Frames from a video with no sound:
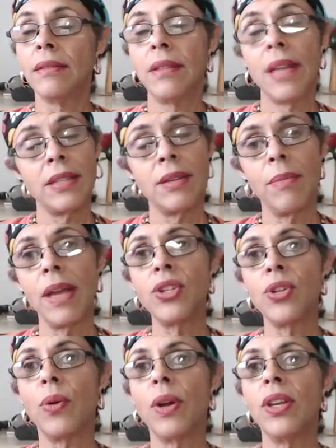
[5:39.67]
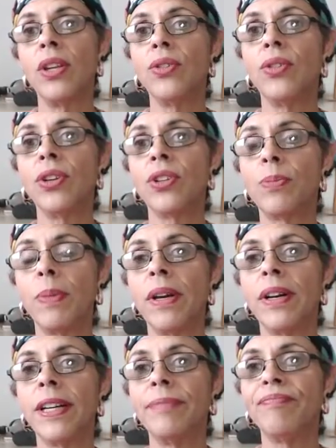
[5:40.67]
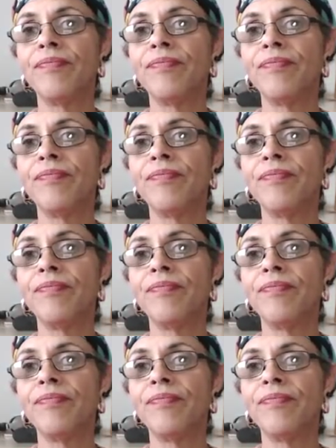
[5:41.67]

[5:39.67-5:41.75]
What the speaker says: not to mention what you do to your spirit.